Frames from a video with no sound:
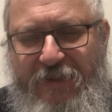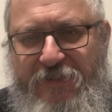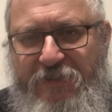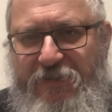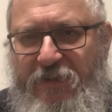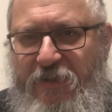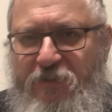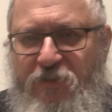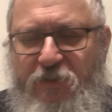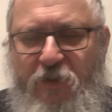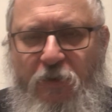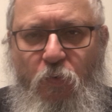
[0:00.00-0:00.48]
is that
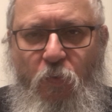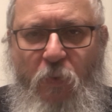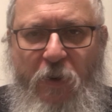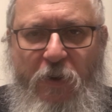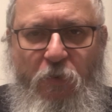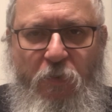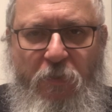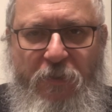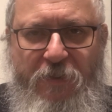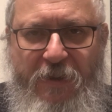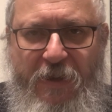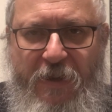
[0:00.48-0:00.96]
it's not one
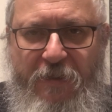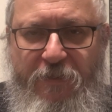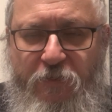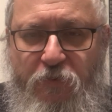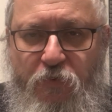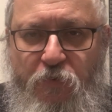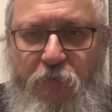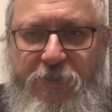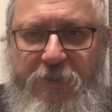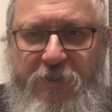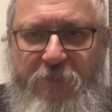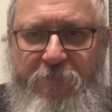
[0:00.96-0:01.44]
or the other,
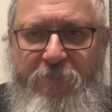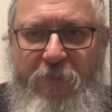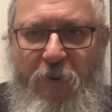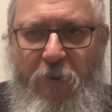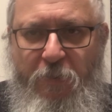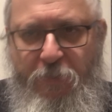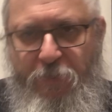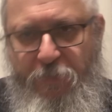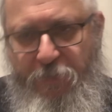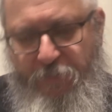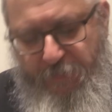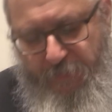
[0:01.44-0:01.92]
you need
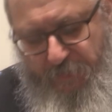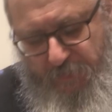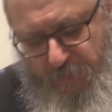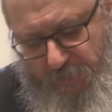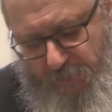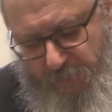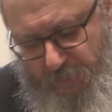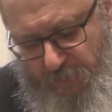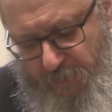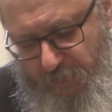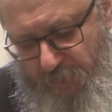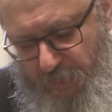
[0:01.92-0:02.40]
both.
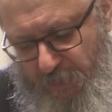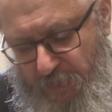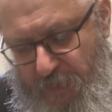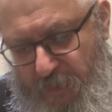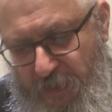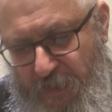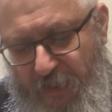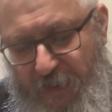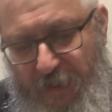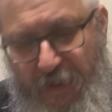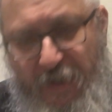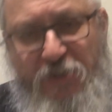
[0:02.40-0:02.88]

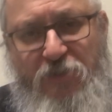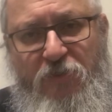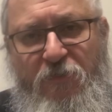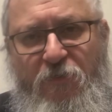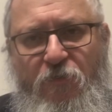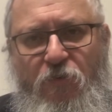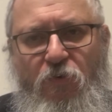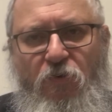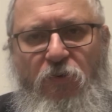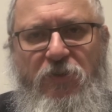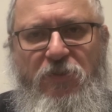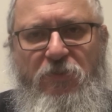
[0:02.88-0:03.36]
Yes, of
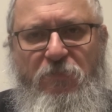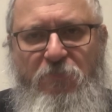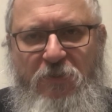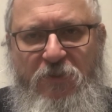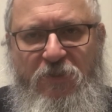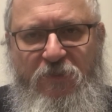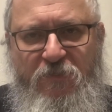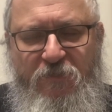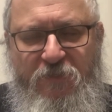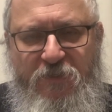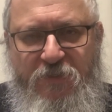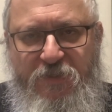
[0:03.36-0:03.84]
course,
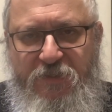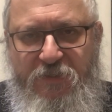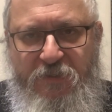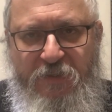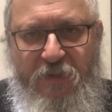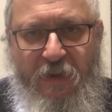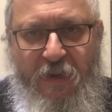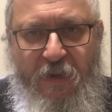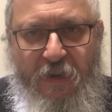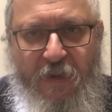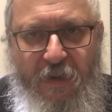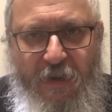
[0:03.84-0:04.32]
mitzvahs
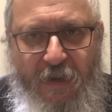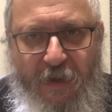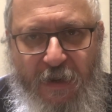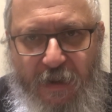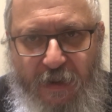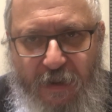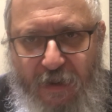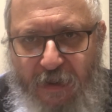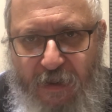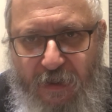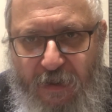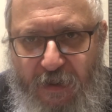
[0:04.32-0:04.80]

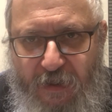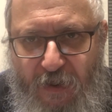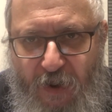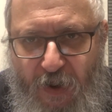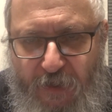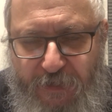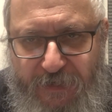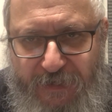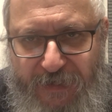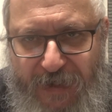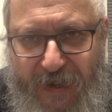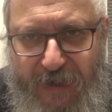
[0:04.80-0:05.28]
are
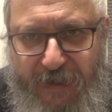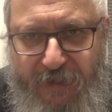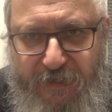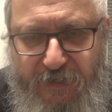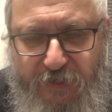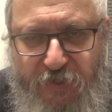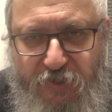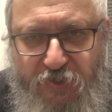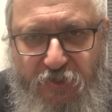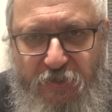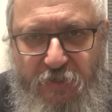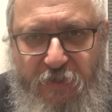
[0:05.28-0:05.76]
the
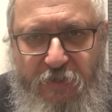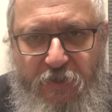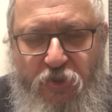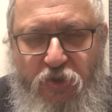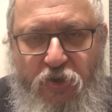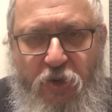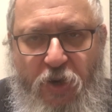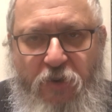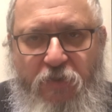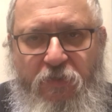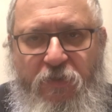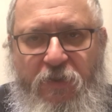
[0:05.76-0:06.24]
tachlis. The
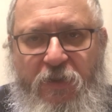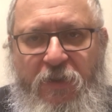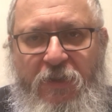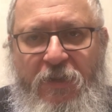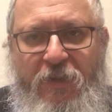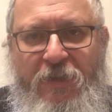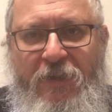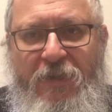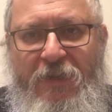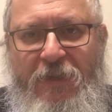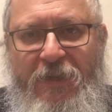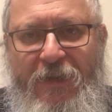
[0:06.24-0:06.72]
Torah
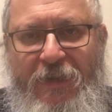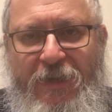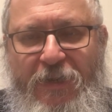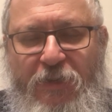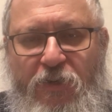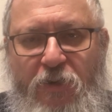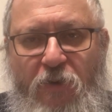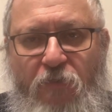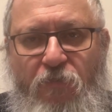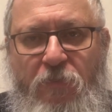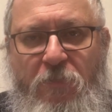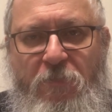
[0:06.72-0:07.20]

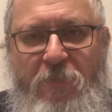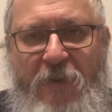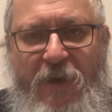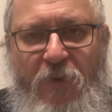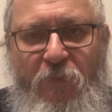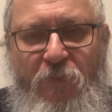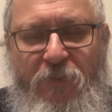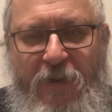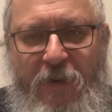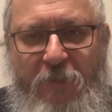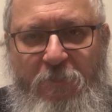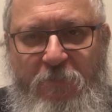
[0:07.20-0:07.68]
cannot remain
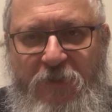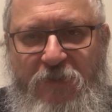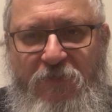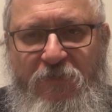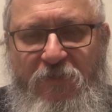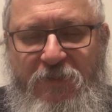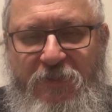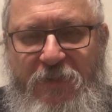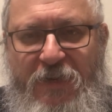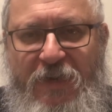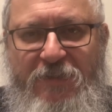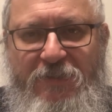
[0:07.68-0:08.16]
without
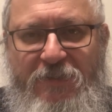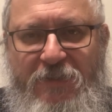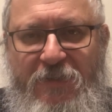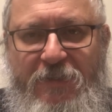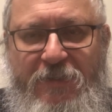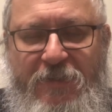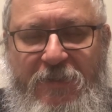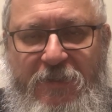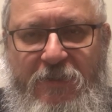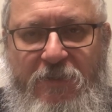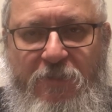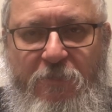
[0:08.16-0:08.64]
mitzvahs. It has to
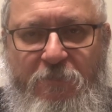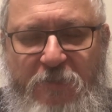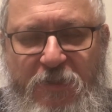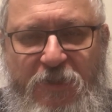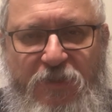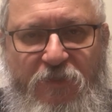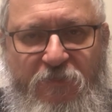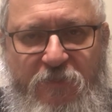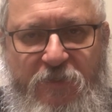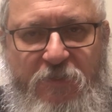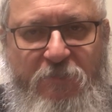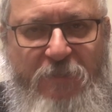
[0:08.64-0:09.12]
lead to
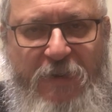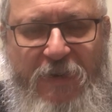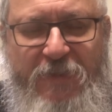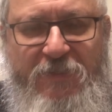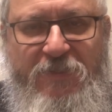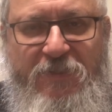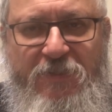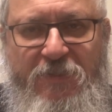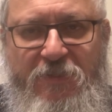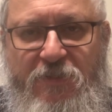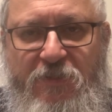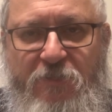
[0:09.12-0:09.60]
mitzvahs,
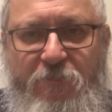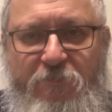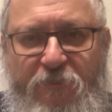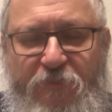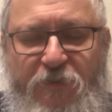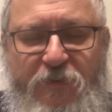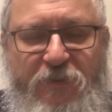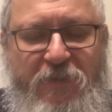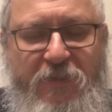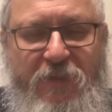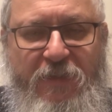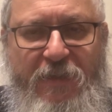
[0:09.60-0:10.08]
maisias, to
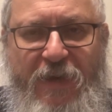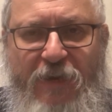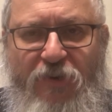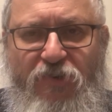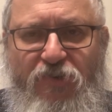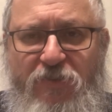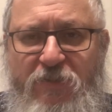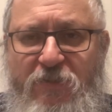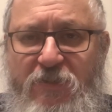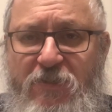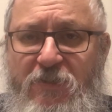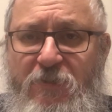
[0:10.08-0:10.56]
physical
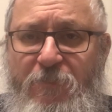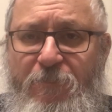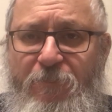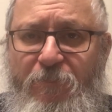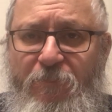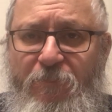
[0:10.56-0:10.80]
actions.